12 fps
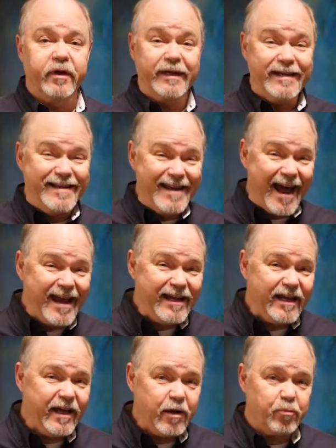it.
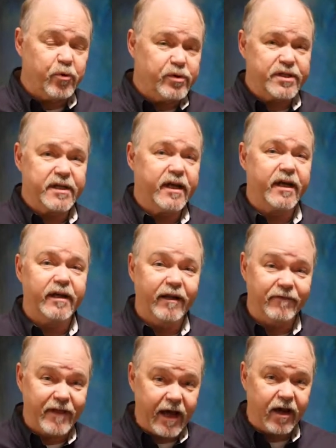98%
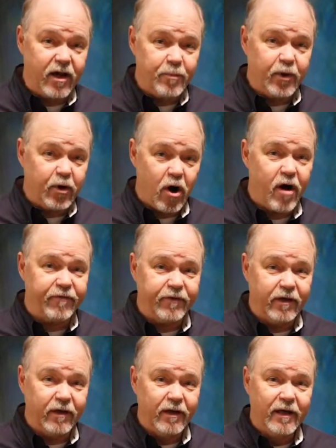of that cup of
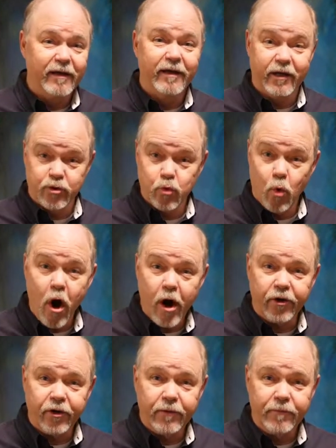coffee is
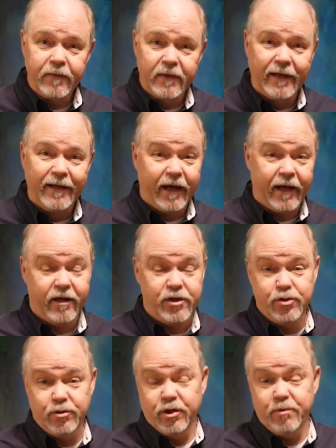water. And as
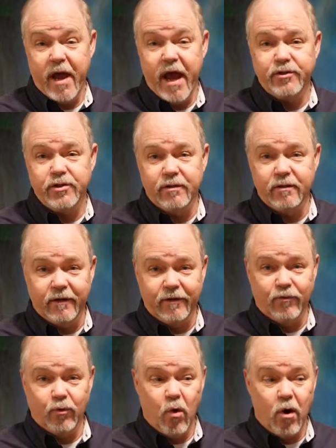you can imagine,
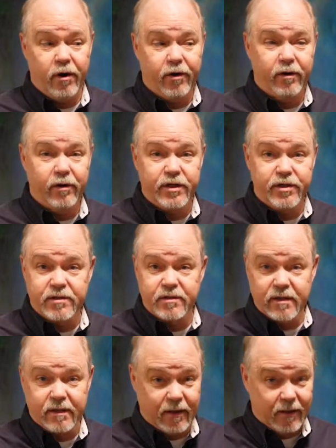if the water
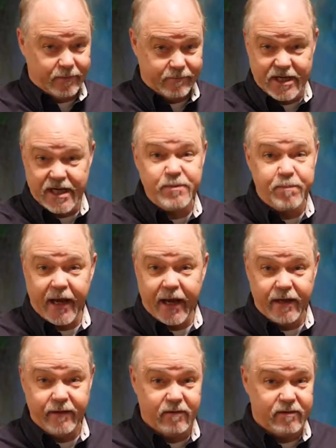tastes
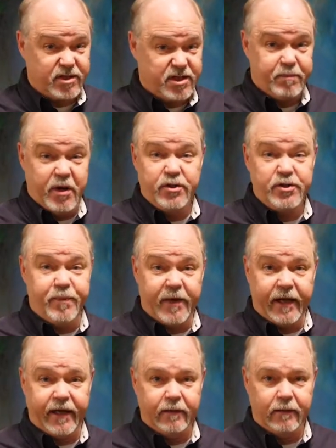bad, smells
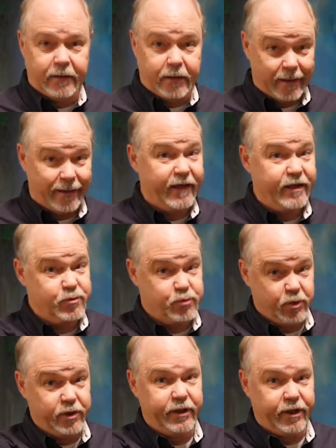bad, it's
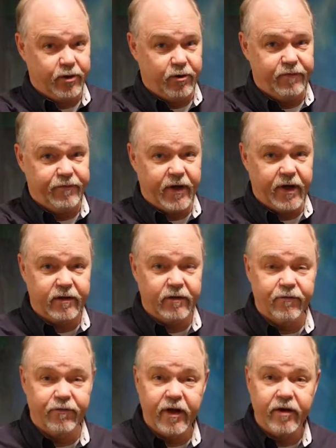really going to affect
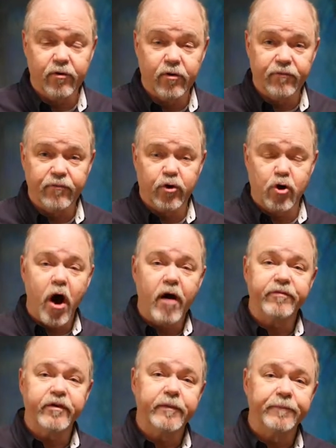the flavor of your
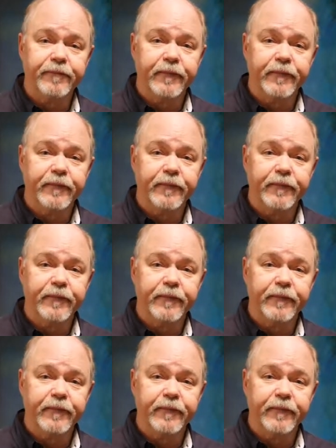coffee.